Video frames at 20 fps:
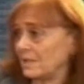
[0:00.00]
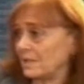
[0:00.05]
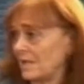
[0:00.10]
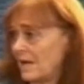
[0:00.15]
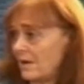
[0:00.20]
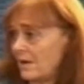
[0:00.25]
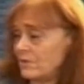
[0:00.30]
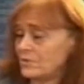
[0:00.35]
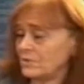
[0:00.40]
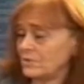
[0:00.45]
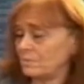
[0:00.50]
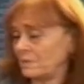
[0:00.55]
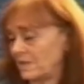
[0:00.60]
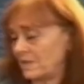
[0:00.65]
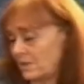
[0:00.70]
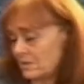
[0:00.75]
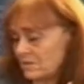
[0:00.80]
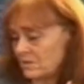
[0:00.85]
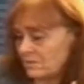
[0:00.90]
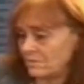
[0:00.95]
in-house
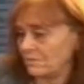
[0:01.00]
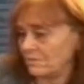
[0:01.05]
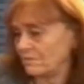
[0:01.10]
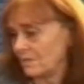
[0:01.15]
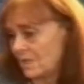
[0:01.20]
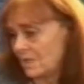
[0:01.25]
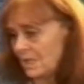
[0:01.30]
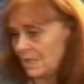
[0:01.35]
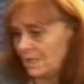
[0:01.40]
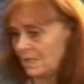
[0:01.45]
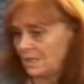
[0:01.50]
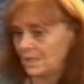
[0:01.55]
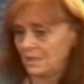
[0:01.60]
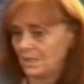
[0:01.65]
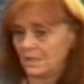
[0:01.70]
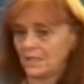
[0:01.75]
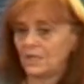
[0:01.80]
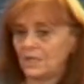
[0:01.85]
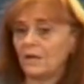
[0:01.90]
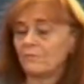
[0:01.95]
because of
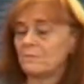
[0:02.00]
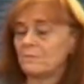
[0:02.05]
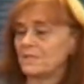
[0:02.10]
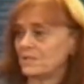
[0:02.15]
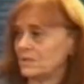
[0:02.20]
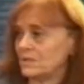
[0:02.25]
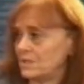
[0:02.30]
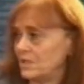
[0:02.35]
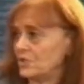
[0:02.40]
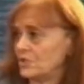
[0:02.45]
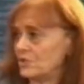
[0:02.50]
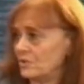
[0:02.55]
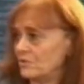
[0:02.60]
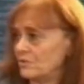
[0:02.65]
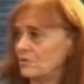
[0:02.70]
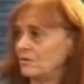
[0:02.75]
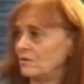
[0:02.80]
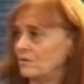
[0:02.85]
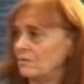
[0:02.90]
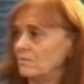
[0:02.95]
the government
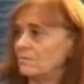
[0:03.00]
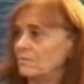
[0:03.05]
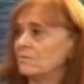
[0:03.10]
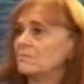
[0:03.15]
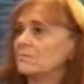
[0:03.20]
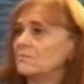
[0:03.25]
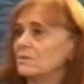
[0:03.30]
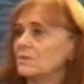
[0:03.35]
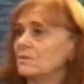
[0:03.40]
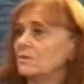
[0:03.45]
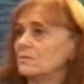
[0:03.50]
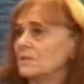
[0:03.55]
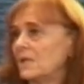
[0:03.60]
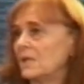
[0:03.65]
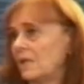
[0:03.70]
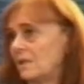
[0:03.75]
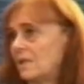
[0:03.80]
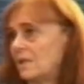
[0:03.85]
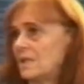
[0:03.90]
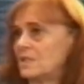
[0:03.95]
decision to
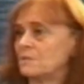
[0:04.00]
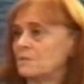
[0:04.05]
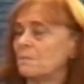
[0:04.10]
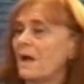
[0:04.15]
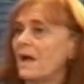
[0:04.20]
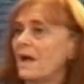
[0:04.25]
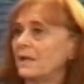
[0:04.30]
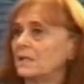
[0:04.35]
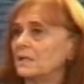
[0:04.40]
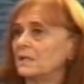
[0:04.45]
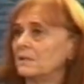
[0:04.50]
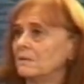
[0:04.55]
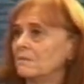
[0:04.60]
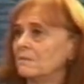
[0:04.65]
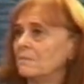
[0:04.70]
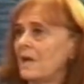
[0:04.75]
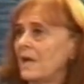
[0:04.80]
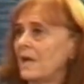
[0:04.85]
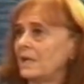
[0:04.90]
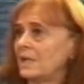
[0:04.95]
take things back
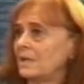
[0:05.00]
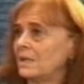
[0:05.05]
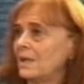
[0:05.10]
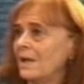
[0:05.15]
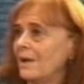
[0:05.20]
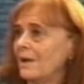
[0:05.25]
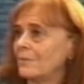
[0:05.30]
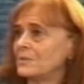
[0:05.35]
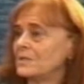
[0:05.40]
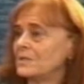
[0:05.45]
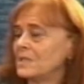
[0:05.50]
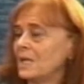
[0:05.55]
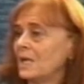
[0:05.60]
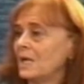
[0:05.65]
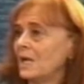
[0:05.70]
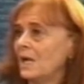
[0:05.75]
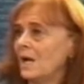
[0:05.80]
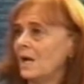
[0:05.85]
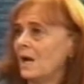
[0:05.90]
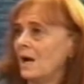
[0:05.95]
in-house.
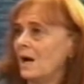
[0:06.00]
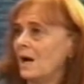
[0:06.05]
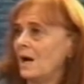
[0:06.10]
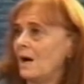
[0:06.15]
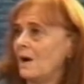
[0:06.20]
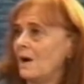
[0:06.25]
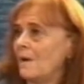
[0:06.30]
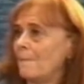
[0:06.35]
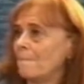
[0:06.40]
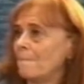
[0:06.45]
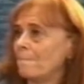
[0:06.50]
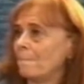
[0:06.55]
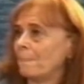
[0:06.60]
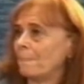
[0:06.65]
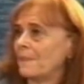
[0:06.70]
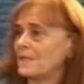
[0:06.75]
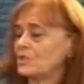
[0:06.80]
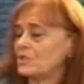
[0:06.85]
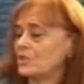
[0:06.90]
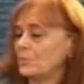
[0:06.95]

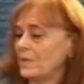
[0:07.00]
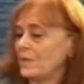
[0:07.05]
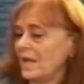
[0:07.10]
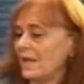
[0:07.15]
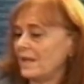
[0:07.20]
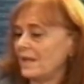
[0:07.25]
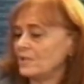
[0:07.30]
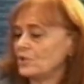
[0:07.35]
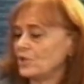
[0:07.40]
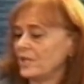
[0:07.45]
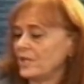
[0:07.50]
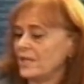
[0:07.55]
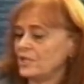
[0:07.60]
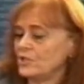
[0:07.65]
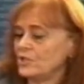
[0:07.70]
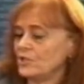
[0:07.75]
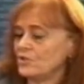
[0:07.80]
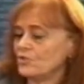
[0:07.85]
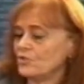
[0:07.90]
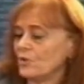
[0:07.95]
So we had
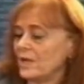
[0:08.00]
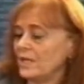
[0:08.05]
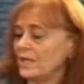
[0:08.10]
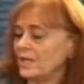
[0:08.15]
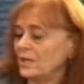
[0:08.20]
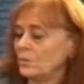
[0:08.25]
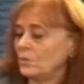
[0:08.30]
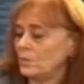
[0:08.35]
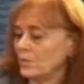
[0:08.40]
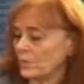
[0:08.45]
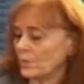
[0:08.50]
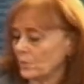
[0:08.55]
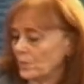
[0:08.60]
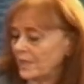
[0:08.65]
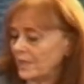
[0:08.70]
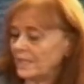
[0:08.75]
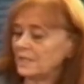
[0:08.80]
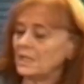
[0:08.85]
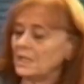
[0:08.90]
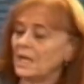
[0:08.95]
education and training. We were
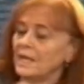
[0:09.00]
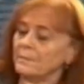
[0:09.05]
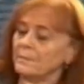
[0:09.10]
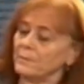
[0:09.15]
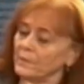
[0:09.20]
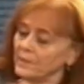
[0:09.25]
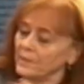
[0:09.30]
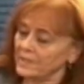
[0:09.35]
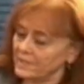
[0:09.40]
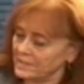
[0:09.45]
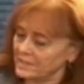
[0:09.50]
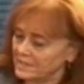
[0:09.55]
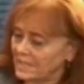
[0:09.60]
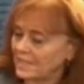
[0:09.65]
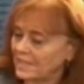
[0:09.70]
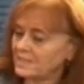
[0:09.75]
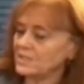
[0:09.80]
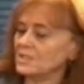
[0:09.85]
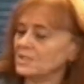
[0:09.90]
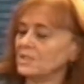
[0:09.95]
running libraries.
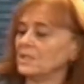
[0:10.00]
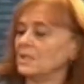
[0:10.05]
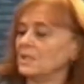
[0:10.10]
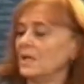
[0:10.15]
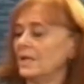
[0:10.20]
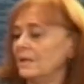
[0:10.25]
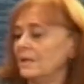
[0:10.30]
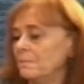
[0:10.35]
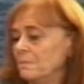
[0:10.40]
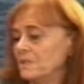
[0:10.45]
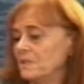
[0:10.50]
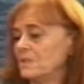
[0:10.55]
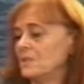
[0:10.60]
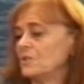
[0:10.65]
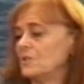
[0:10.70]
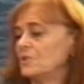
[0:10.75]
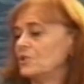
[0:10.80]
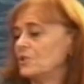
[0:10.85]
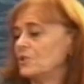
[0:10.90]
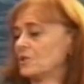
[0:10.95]
That's a declining
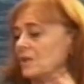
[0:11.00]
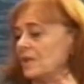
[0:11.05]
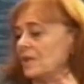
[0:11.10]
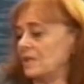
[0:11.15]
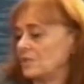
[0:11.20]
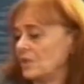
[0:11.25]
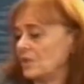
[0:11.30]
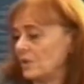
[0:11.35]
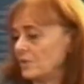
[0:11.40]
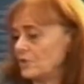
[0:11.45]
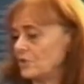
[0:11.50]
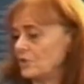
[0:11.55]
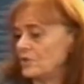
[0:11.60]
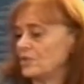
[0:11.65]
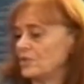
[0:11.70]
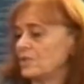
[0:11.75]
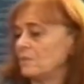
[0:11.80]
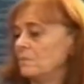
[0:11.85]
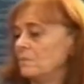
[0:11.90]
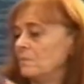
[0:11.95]
business. The
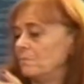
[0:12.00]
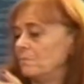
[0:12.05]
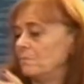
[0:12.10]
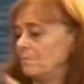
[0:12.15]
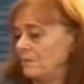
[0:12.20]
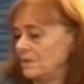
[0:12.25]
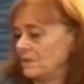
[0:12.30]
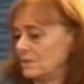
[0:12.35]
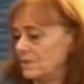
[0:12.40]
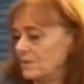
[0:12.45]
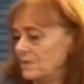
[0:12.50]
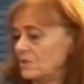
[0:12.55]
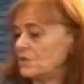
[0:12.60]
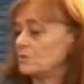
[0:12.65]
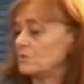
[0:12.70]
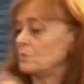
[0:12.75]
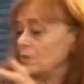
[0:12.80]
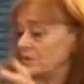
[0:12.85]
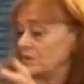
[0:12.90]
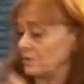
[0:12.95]
intelligence business
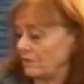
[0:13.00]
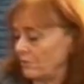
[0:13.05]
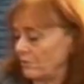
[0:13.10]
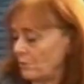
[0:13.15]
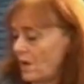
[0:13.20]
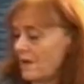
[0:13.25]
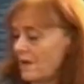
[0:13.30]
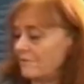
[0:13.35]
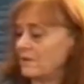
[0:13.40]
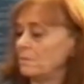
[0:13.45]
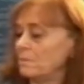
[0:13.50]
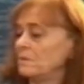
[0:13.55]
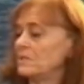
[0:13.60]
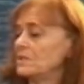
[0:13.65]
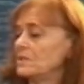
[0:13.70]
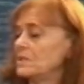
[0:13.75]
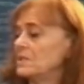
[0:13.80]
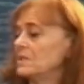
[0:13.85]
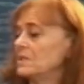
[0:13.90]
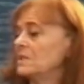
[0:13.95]
was a thriving
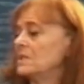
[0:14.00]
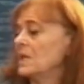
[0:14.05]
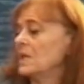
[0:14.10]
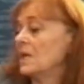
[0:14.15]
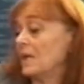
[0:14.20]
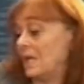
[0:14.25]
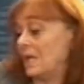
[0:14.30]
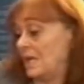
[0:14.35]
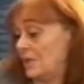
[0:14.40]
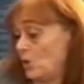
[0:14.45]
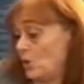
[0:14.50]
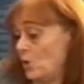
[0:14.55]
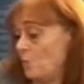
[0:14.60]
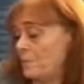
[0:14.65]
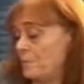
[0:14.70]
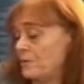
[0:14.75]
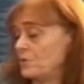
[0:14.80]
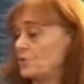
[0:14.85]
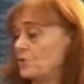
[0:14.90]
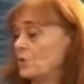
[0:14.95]
business in
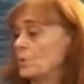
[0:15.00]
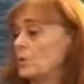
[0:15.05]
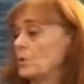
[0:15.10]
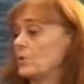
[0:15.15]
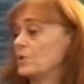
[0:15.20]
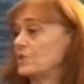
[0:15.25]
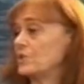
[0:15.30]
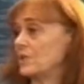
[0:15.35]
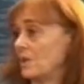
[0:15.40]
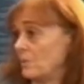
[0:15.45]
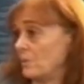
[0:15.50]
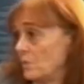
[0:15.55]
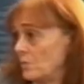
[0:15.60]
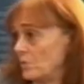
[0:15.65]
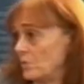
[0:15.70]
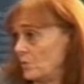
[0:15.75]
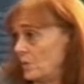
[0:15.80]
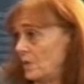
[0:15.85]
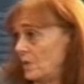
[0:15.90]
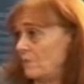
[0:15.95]
open source, and we
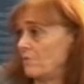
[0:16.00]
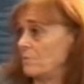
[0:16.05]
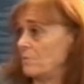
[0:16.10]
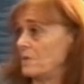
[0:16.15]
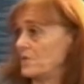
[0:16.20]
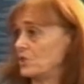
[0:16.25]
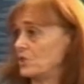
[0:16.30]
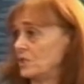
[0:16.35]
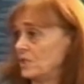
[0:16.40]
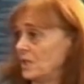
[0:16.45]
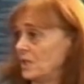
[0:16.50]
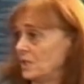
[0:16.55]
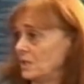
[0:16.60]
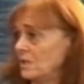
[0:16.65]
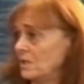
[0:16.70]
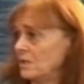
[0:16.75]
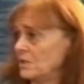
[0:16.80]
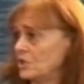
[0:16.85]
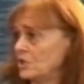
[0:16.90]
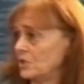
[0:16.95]
were doing information
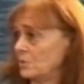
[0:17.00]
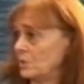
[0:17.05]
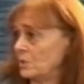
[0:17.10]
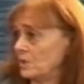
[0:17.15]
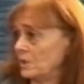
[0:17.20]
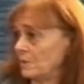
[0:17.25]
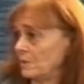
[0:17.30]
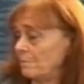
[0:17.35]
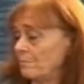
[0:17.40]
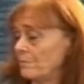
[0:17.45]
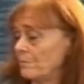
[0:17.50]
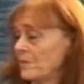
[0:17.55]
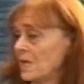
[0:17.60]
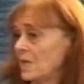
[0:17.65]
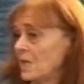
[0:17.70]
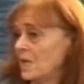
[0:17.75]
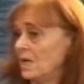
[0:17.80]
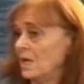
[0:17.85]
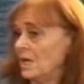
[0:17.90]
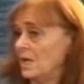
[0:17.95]
technology work.
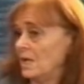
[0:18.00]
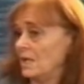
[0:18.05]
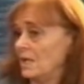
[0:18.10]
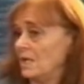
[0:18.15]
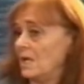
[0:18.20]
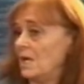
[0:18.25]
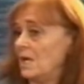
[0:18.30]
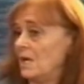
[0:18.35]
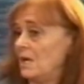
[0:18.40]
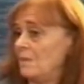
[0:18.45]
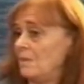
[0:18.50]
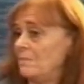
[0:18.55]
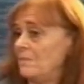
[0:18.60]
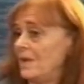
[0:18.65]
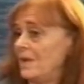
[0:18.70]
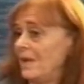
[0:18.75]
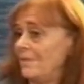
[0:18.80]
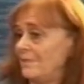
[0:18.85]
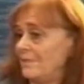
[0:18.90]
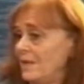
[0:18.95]

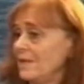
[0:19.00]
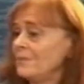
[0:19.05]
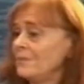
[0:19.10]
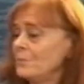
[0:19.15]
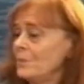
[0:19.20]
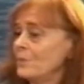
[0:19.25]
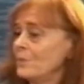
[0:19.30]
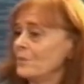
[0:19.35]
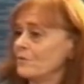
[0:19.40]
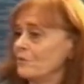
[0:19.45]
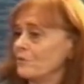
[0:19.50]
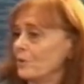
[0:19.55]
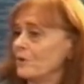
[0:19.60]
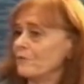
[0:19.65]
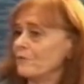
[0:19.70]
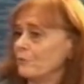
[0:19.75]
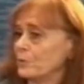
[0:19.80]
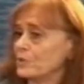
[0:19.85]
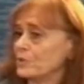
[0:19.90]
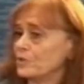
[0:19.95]
And then we were
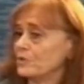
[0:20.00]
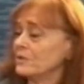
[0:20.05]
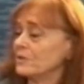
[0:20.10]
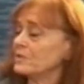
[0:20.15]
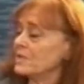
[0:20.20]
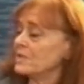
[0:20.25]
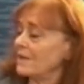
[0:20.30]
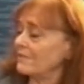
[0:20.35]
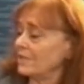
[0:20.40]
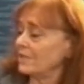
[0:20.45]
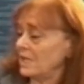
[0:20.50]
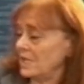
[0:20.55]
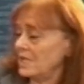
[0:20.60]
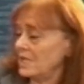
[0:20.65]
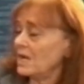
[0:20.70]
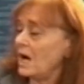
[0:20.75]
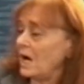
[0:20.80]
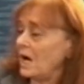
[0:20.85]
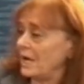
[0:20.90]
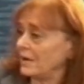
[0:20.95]
very fortunate to have a
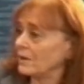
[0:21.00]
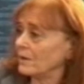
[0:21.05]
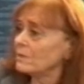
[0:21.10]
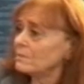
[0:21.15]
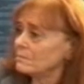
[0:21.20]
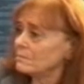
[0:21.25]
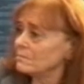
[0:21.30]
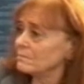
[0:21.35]
key hire,